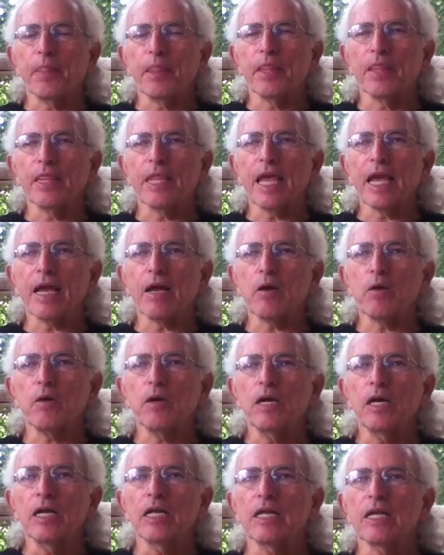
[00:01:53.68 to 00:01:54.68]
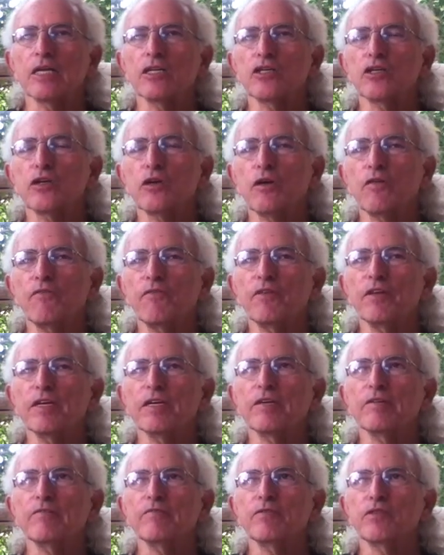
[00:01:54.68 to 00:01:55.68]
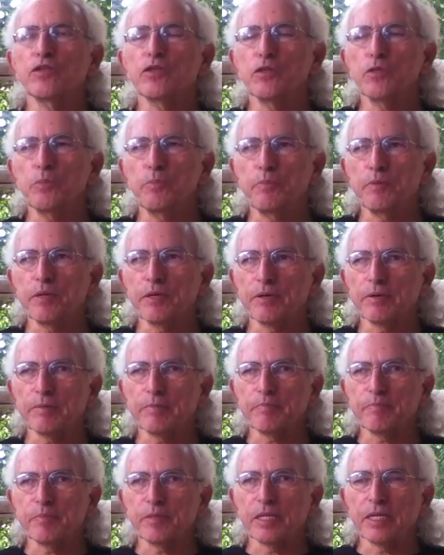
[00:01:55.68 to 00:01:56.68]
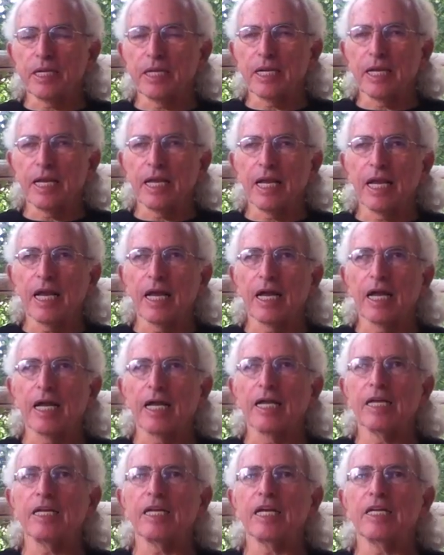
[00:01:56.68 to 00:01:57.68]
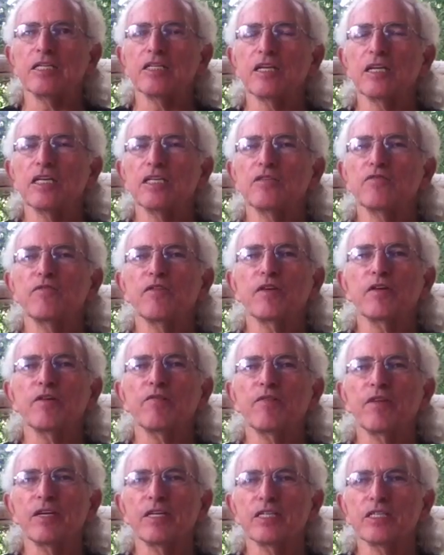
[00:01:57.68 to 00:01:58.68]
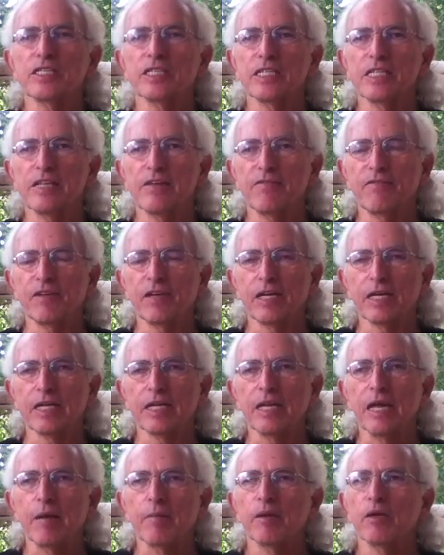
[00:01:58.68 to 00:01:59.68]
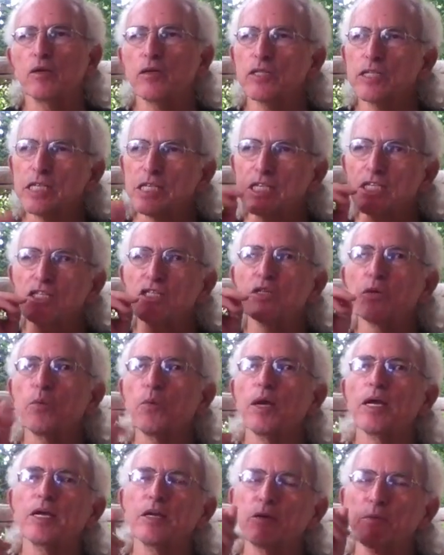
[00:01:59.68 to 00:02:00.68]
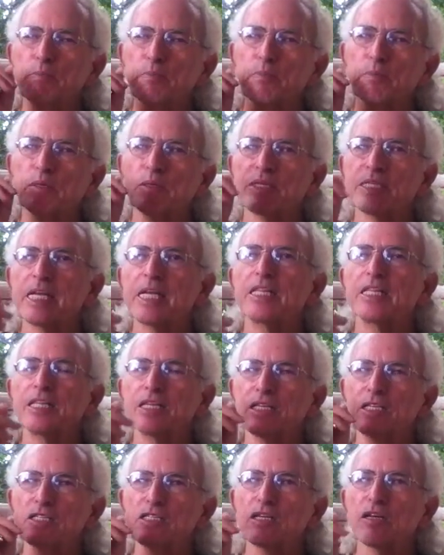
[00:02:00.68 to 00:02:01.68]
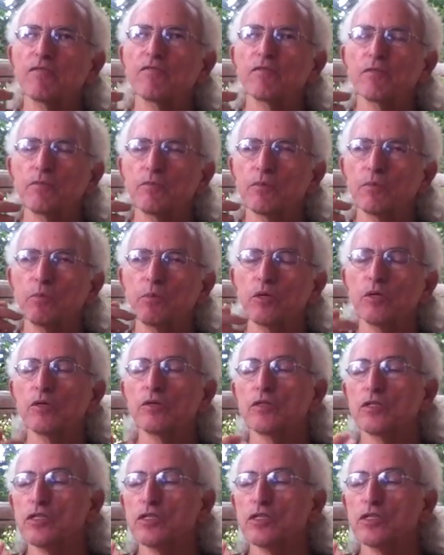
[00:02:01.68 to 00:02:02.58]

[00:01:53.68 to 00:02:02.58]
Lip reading: Now, a short finger of Jupiter is very, very significant because this is the way you're presenting yourself to the world.